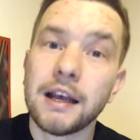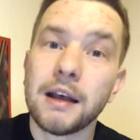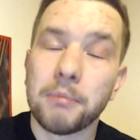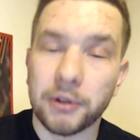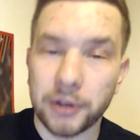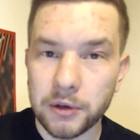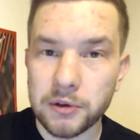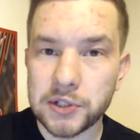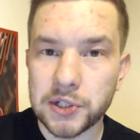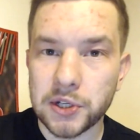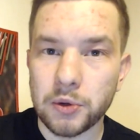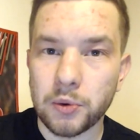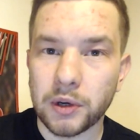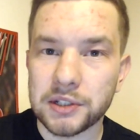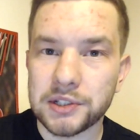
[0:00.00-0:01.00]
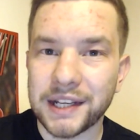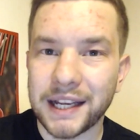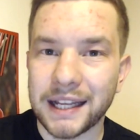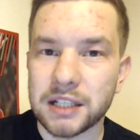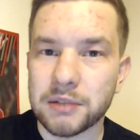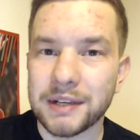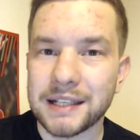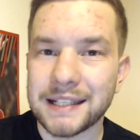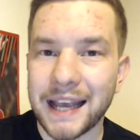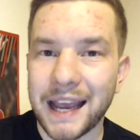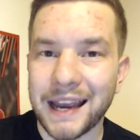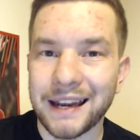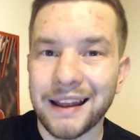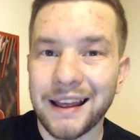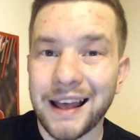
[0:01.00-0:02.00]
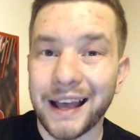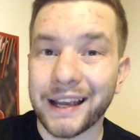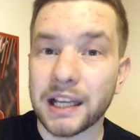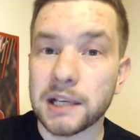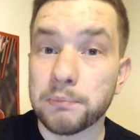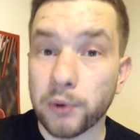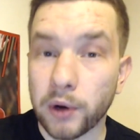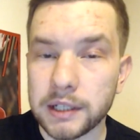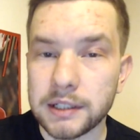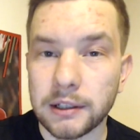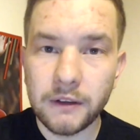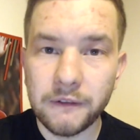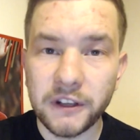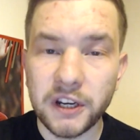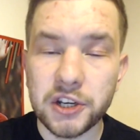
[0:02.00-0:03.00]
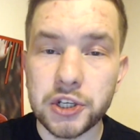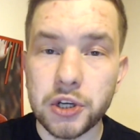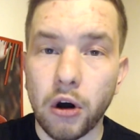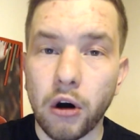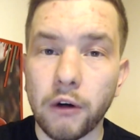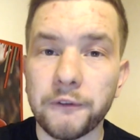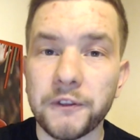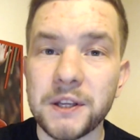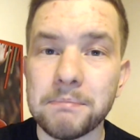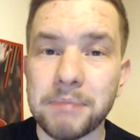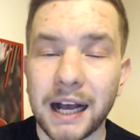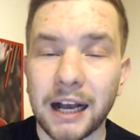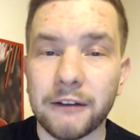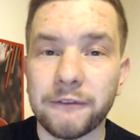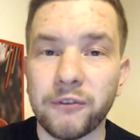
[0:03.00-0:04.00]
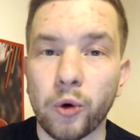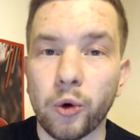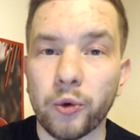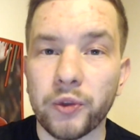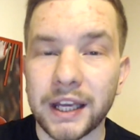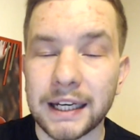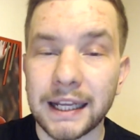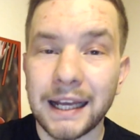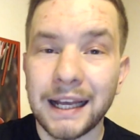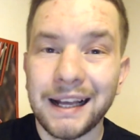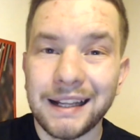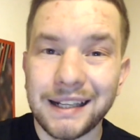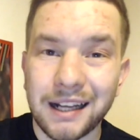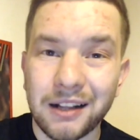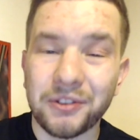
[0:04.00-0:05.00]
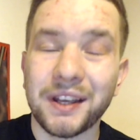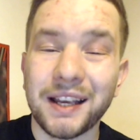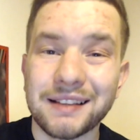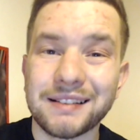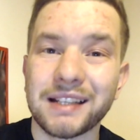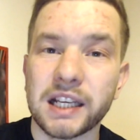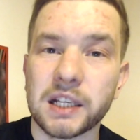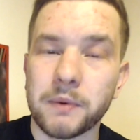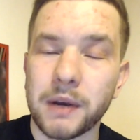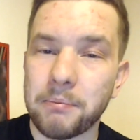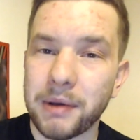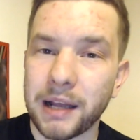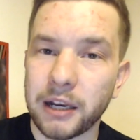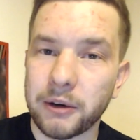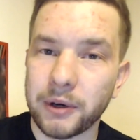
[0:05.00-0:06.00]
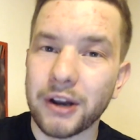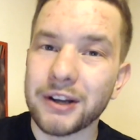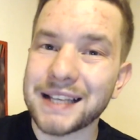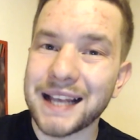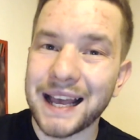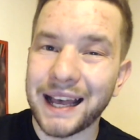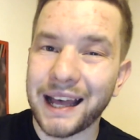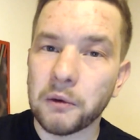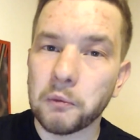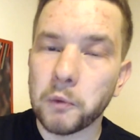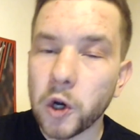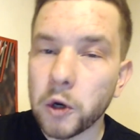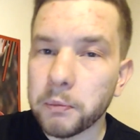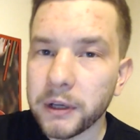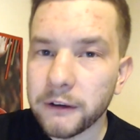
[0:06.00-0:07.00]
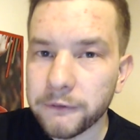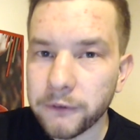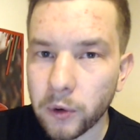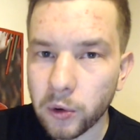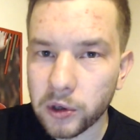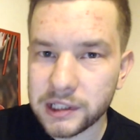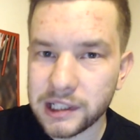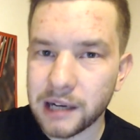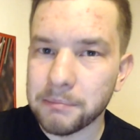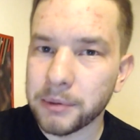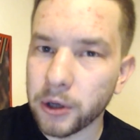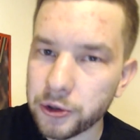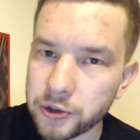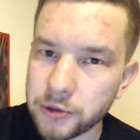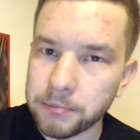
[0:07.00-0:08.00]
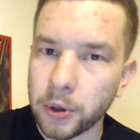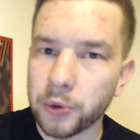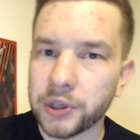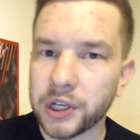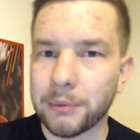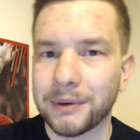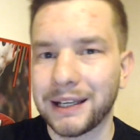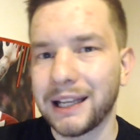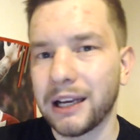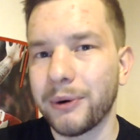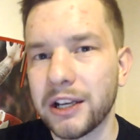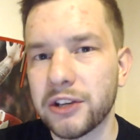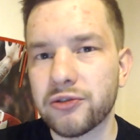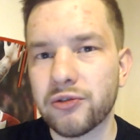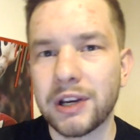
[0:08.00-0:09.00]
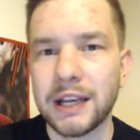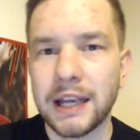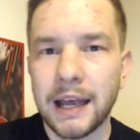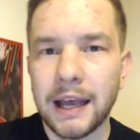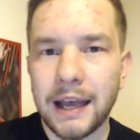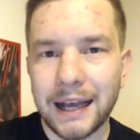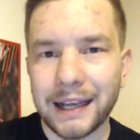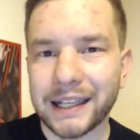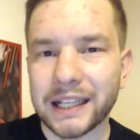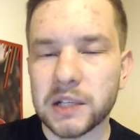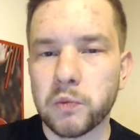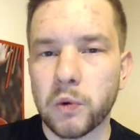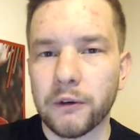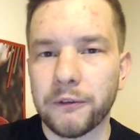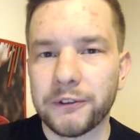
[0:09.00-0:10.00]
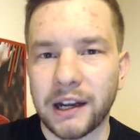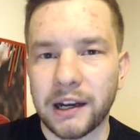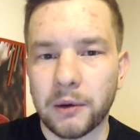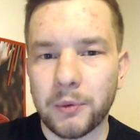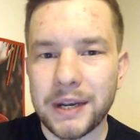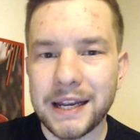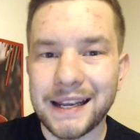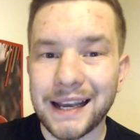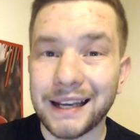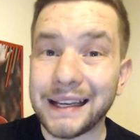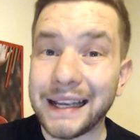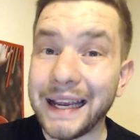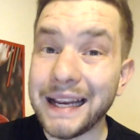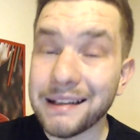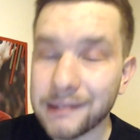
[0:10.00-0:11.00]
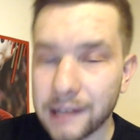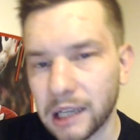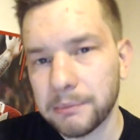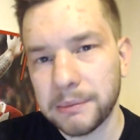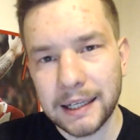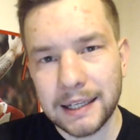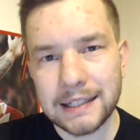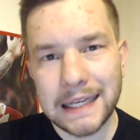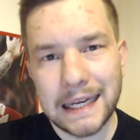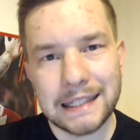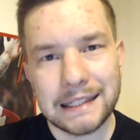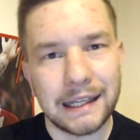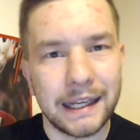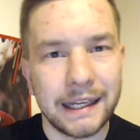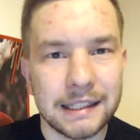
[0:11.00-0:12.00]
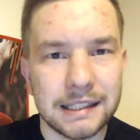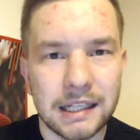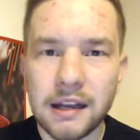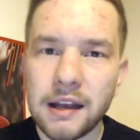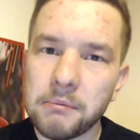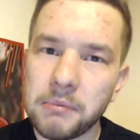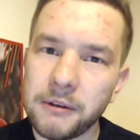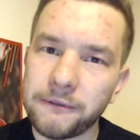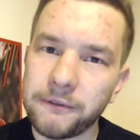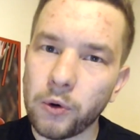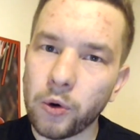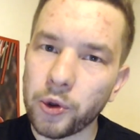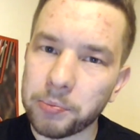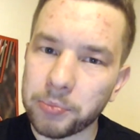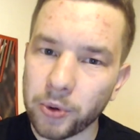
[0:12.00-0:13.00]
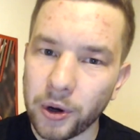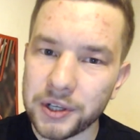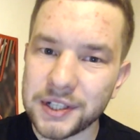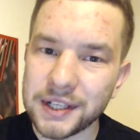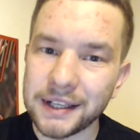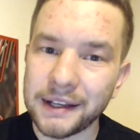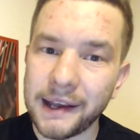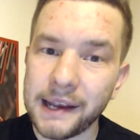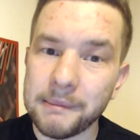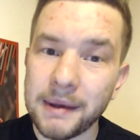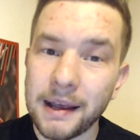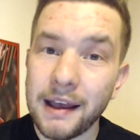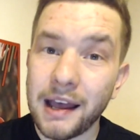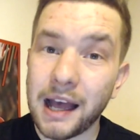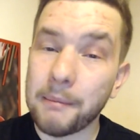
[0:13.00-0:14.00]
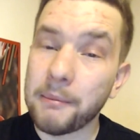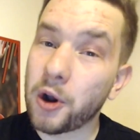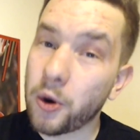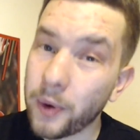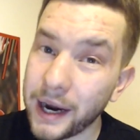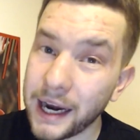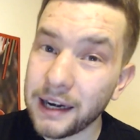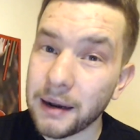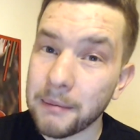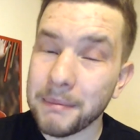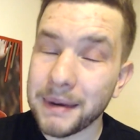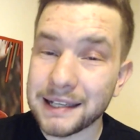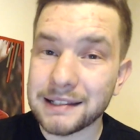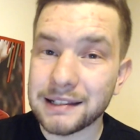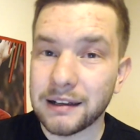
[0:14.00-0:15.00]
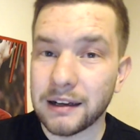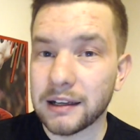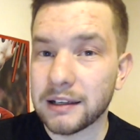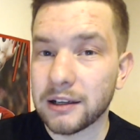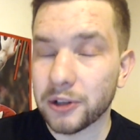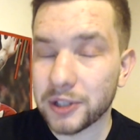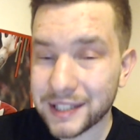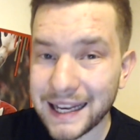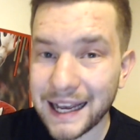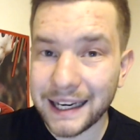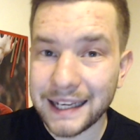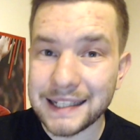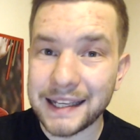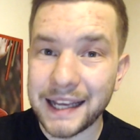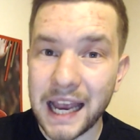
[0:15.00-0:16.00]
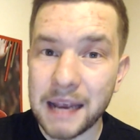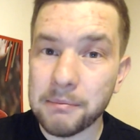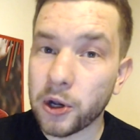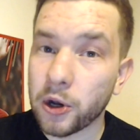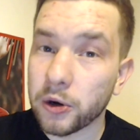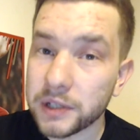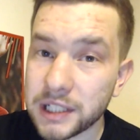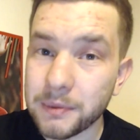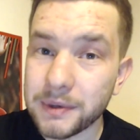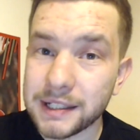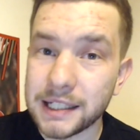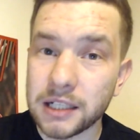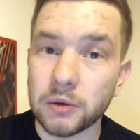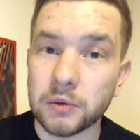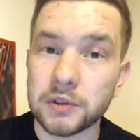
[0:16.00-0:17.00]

But those two once again to retain against Brighton. Finishing off the back four then. Now this is where Pellegrino's hand will be forced. Now Bertrand pulled up with a little injury against Watford at the weekend. He's going to be assessed late before the Brighton game. And McQueen missed Saturday's game because he was ill.